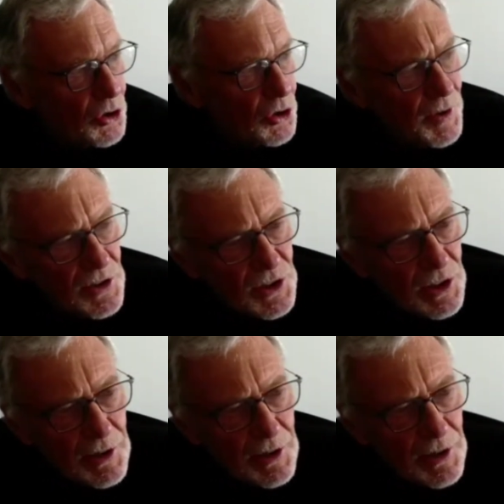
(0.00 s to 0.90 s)
do you
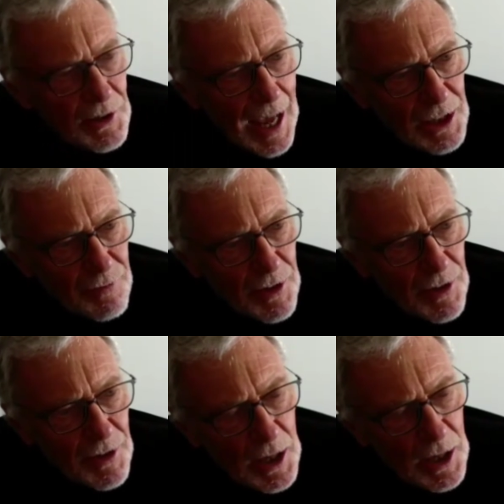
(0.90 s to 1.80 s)
think this is going to happen
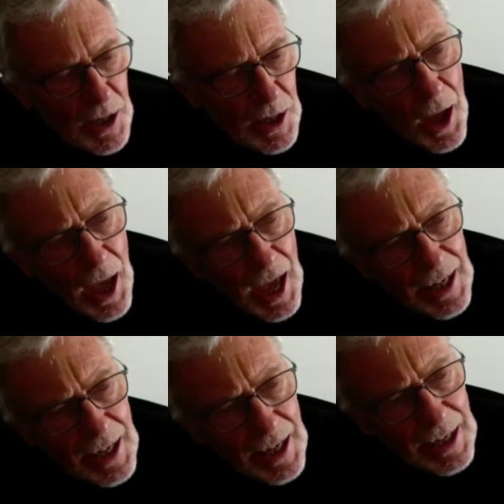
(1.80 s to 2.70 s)
individually?
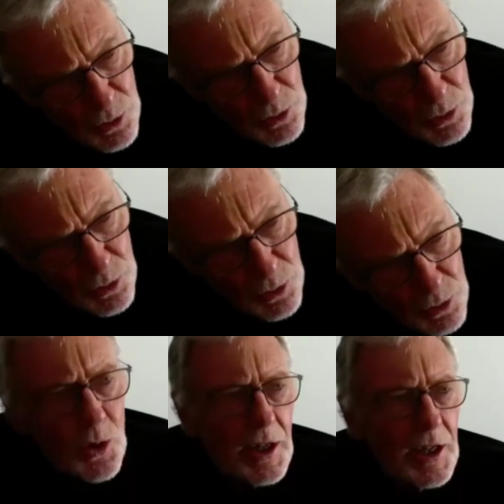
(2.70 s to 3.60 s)
And if it's only
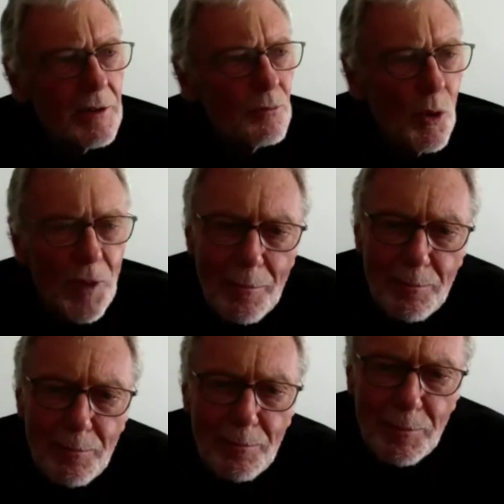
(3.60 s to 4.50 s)
individually,
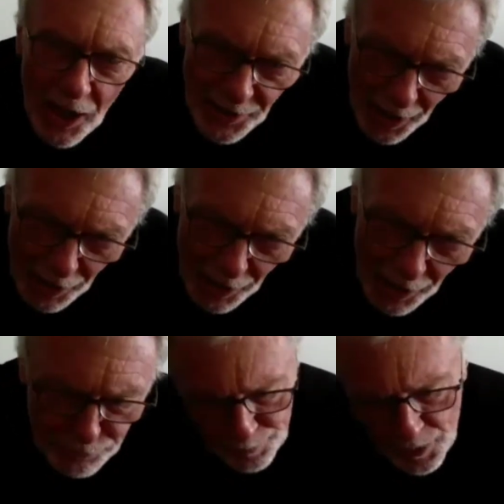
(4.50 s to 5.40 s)
will that be
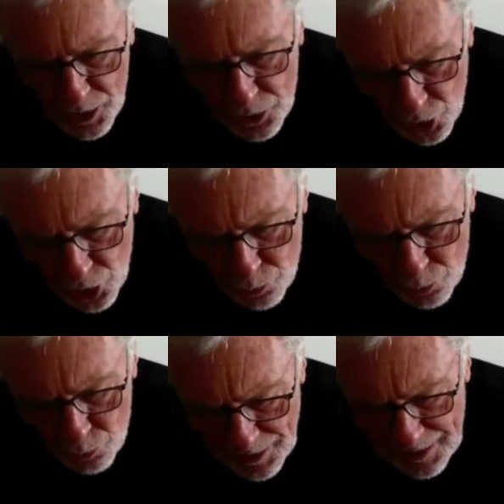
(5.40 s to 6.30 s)
enough?
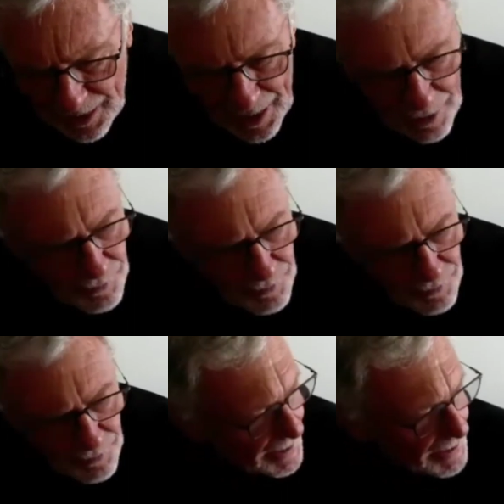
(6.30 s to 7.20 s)
Don't we need to
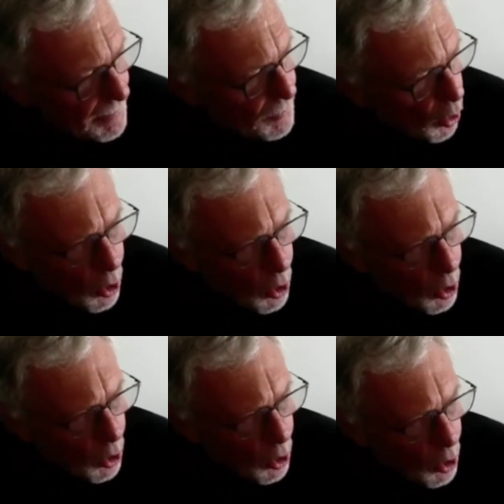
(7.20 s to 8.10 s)
have a
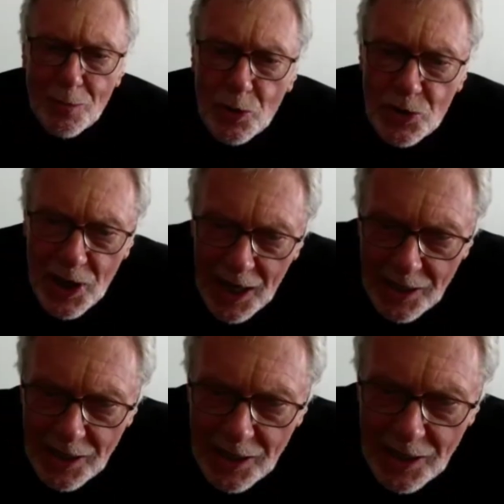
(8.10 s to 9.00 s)
almost
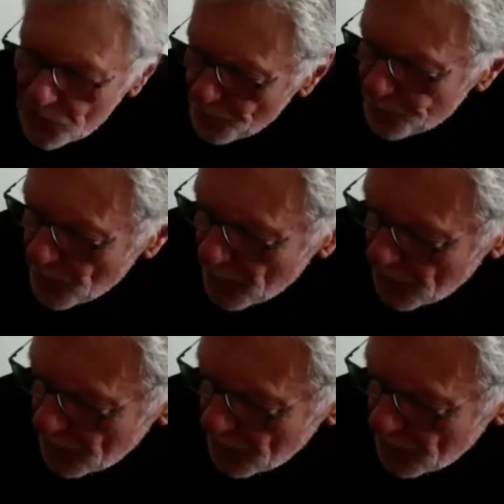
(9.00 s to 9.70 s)
simultaneous